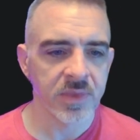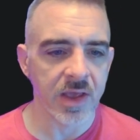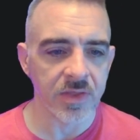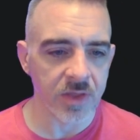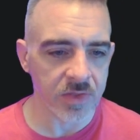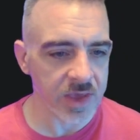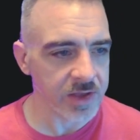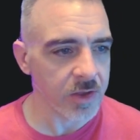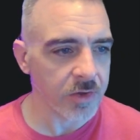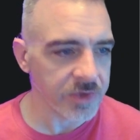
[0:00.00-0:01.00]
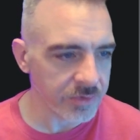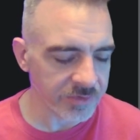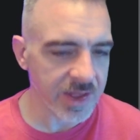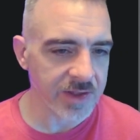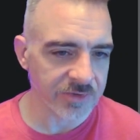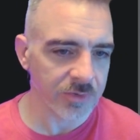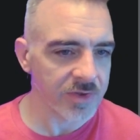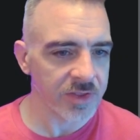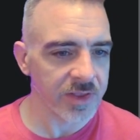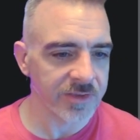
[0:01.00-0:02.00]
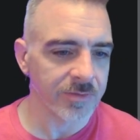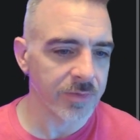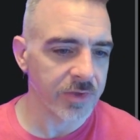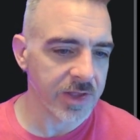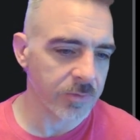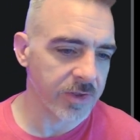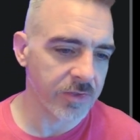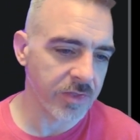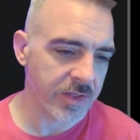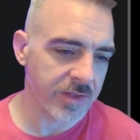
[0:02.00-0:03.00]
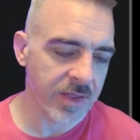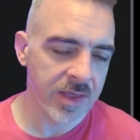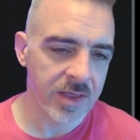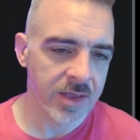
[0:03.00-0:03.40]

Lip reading: And then they could all use that as sort of the lesson plan rather than